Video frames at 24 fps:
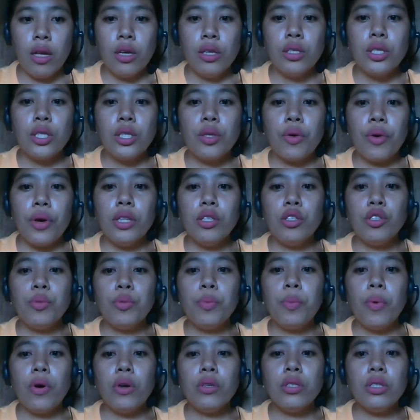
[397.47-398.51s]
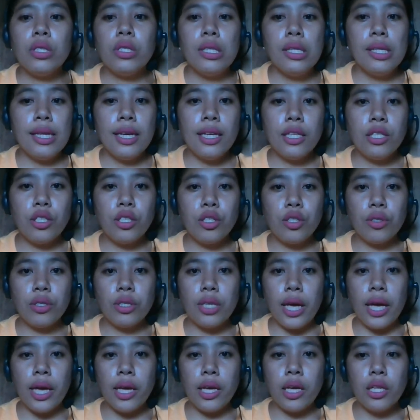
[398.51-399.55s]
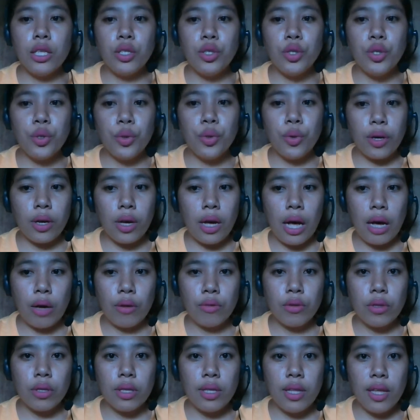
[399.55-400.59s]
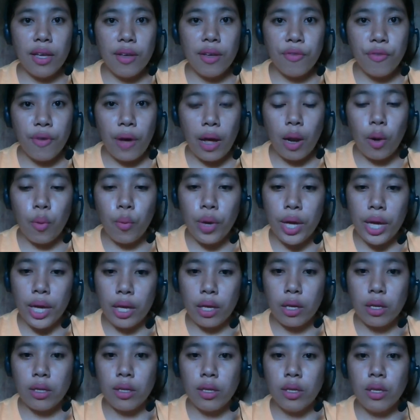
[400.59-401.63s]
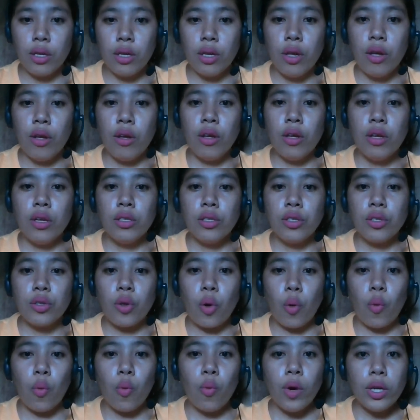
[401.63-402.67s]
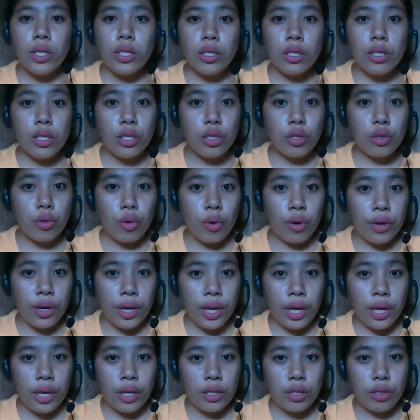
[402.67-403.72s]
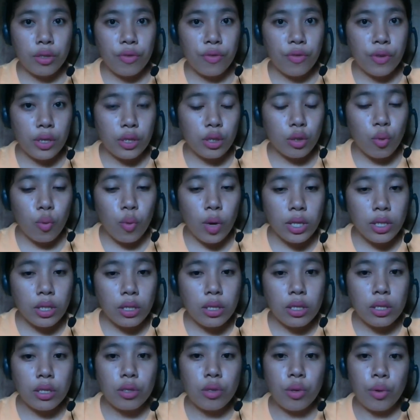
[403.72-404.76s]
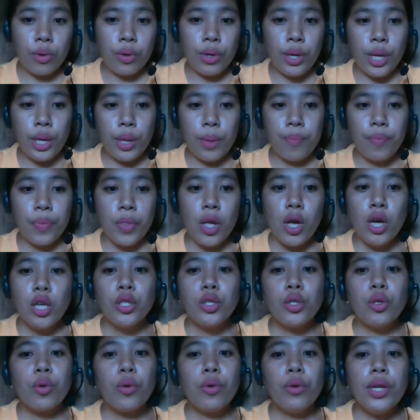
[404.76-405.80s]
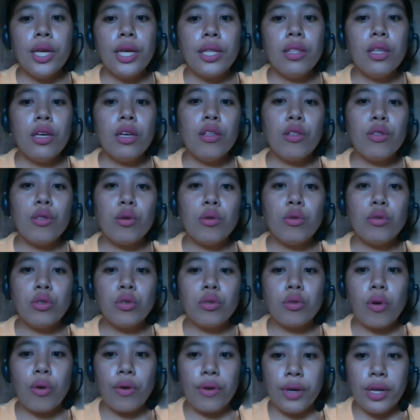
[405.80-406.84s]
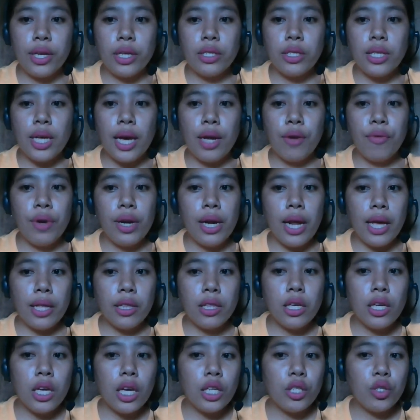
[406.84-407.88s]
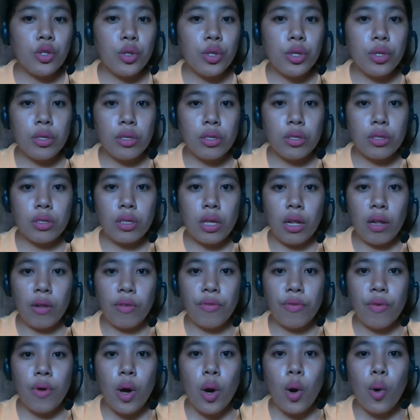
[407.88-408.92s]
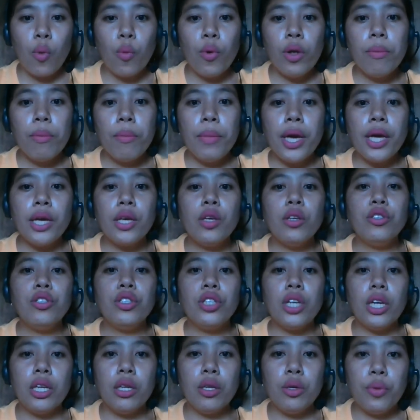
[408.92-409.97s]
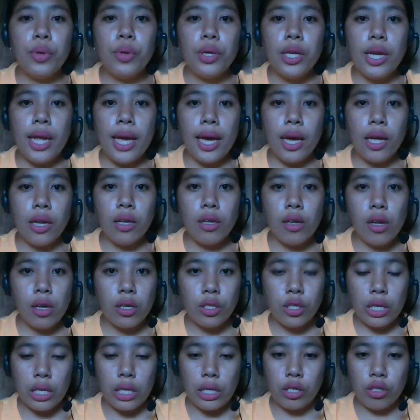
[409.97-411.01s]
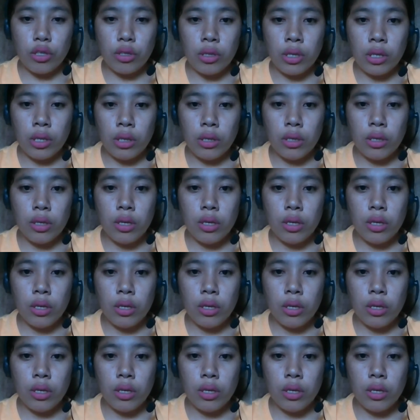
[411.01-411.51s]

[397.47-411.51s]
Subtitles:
So each post needs to take into account the following. So what's the story? So first, what's the story? So connecting through stories and relating it to yourself will make you genuine and sincere.